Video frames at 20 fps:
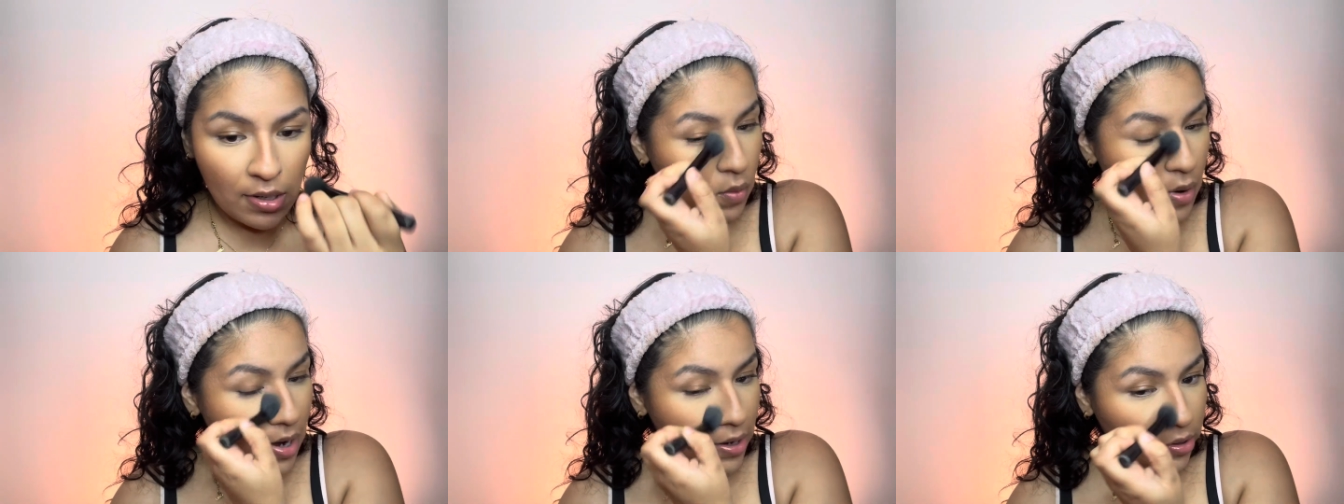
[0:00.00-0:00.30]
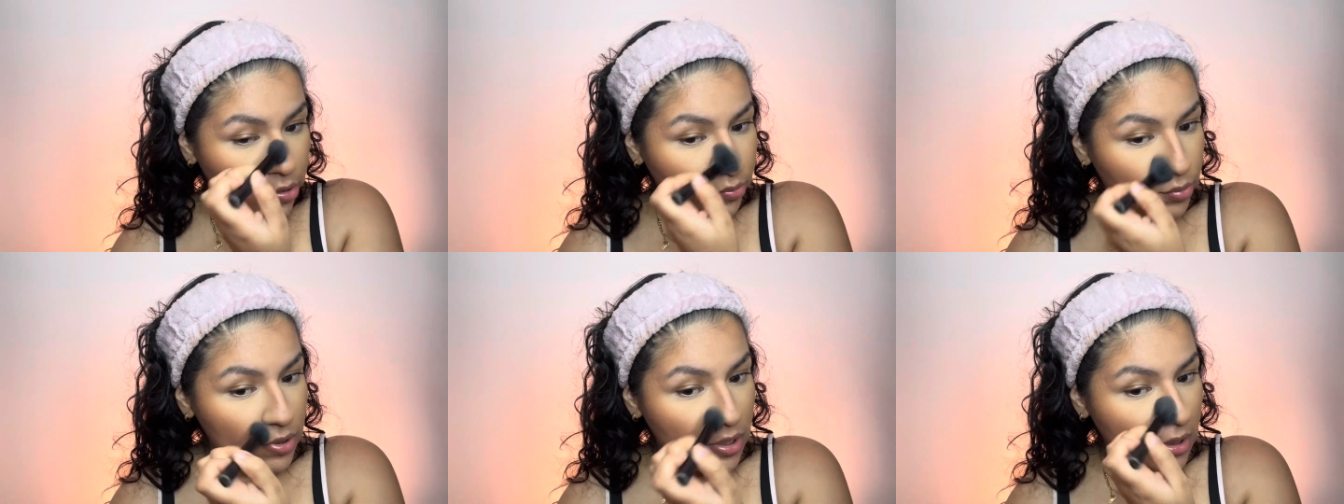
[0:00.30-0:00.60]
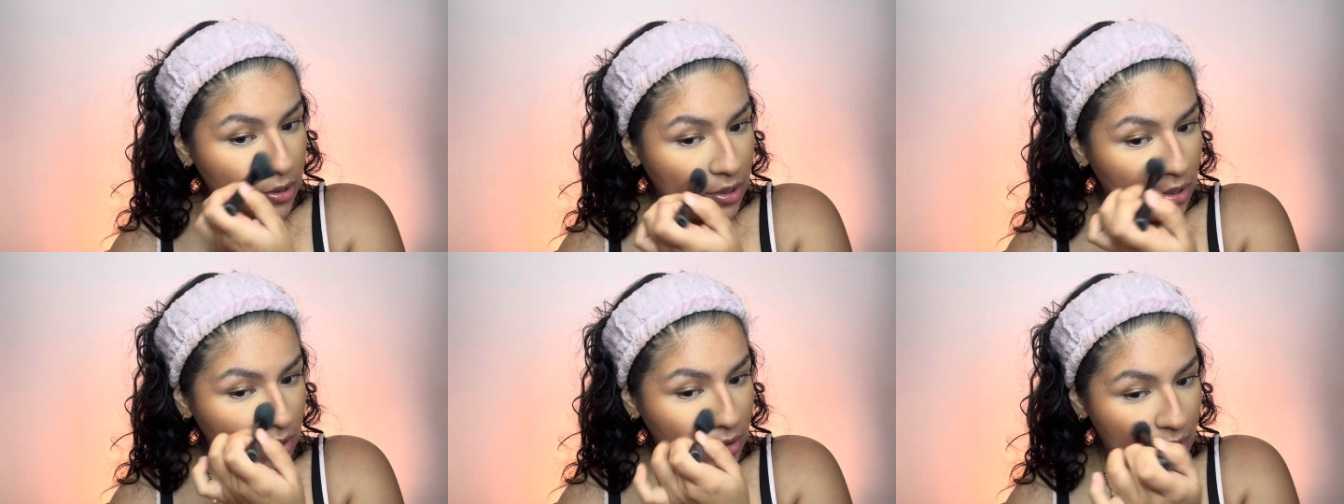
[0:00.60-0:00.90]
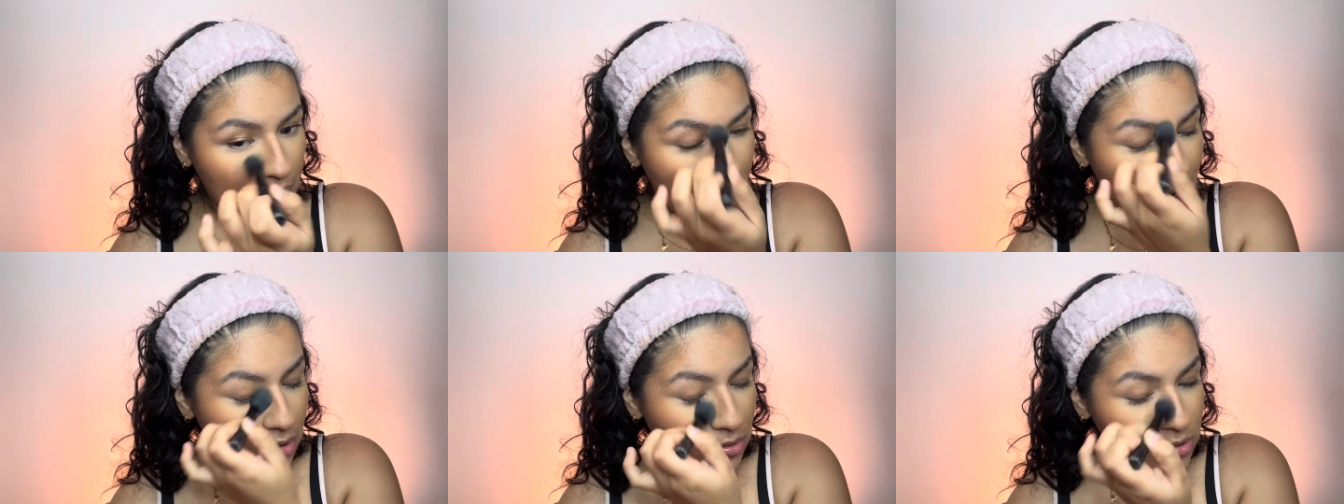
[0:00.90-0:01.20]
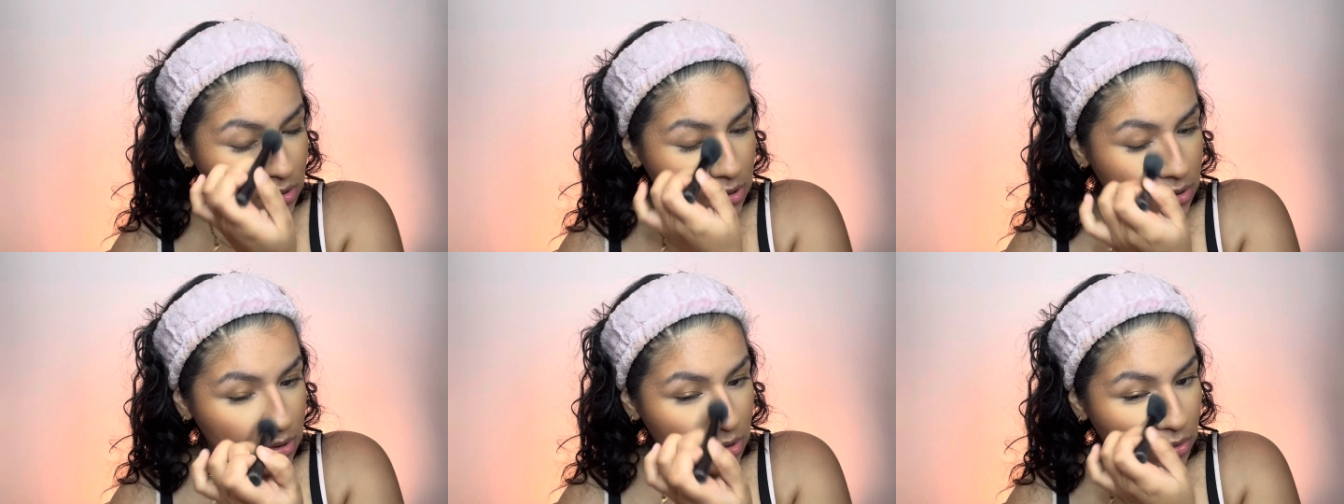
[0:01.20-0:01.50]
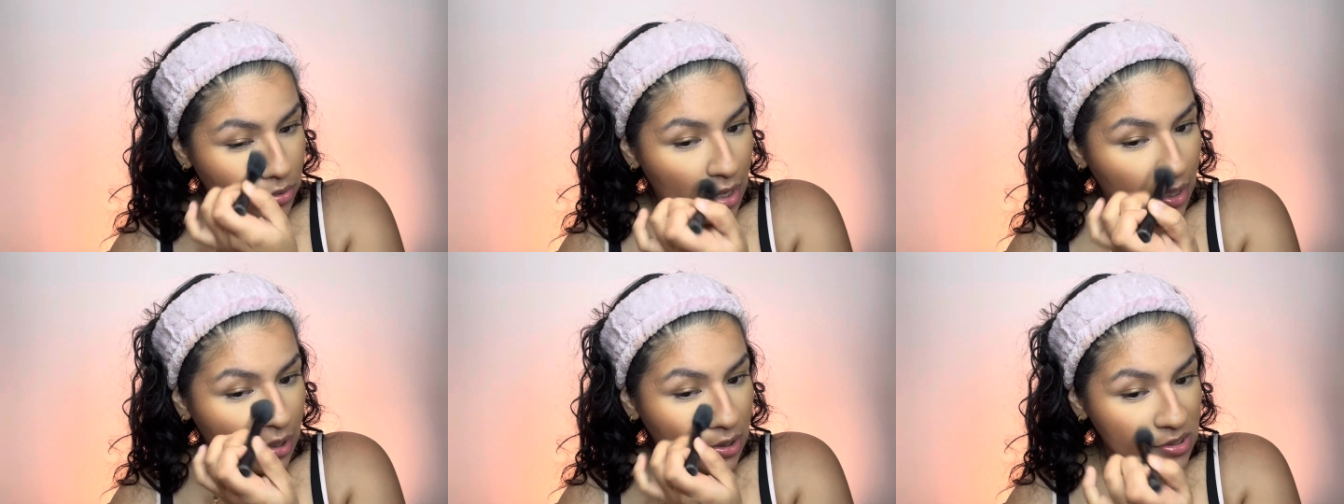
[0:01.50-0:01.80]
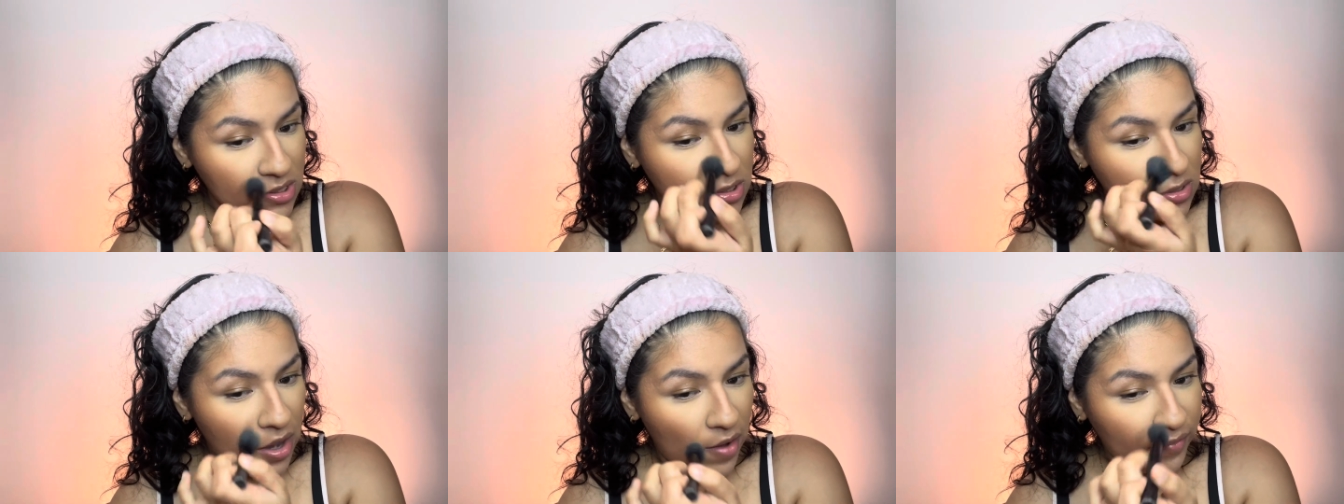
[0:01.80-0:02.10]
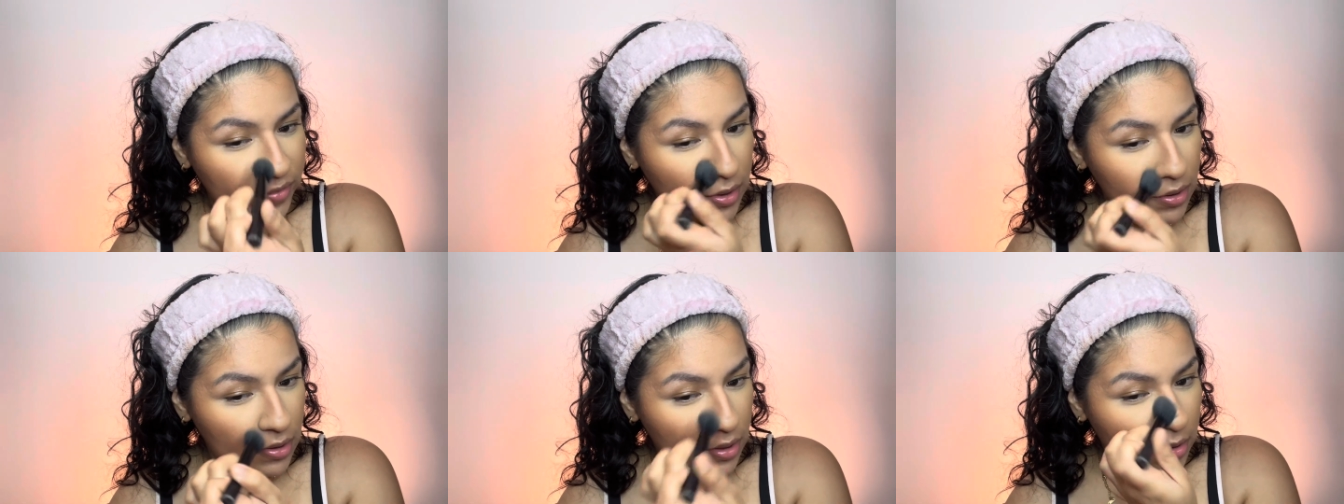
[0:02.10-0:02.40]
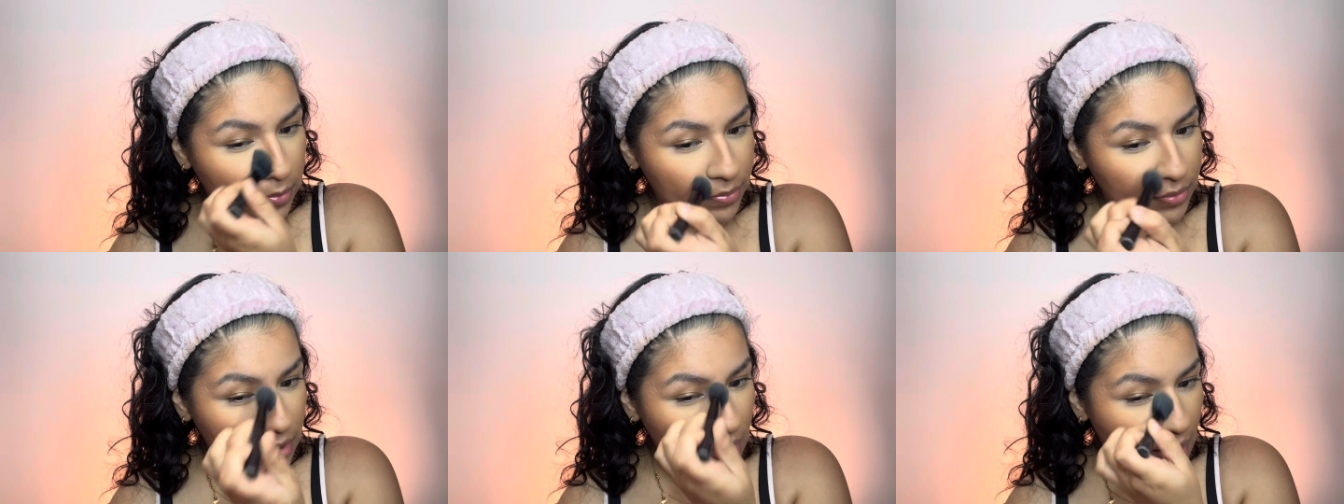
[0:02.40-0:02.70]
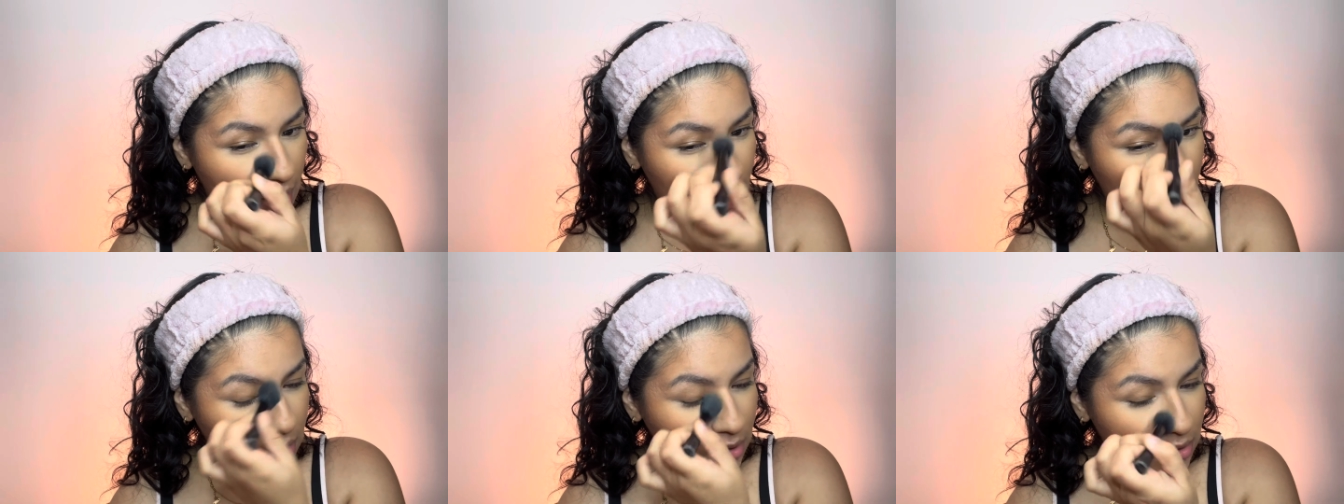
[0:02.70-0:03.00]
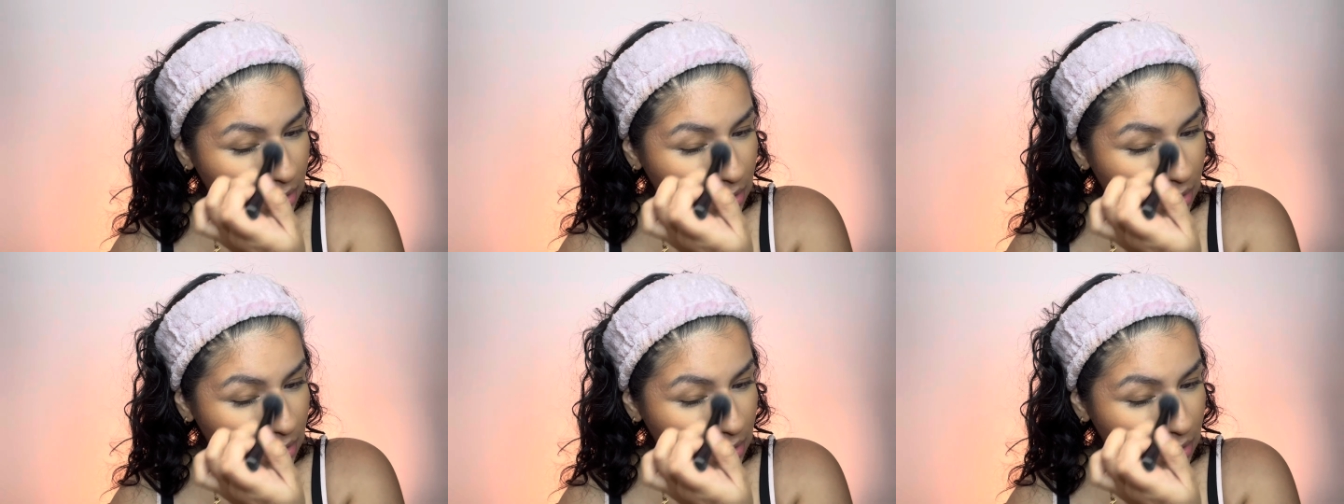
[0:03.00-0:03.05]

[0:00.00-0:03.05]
while blending down so I can soften up that